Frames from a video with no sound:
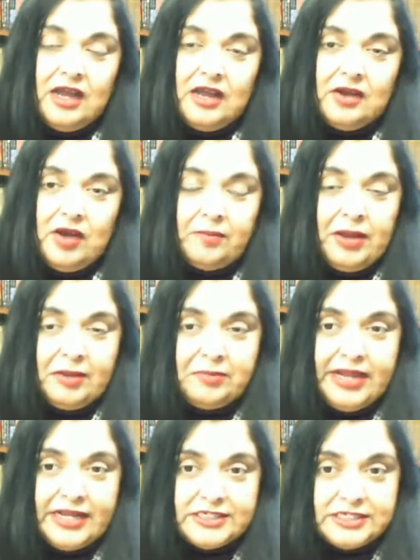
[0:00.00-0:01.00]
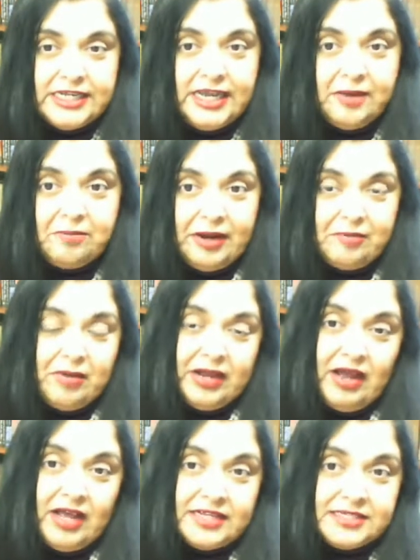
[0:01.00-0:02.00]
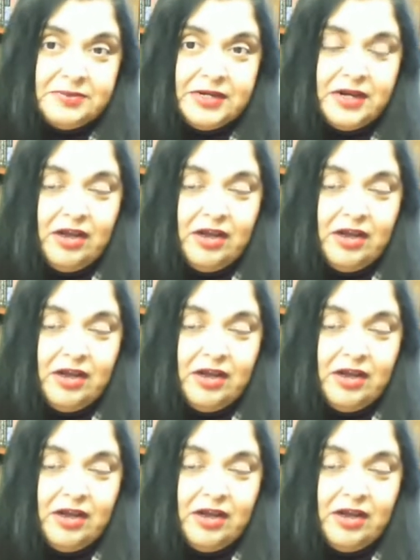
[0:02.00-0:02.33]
got my PhD, met my husband,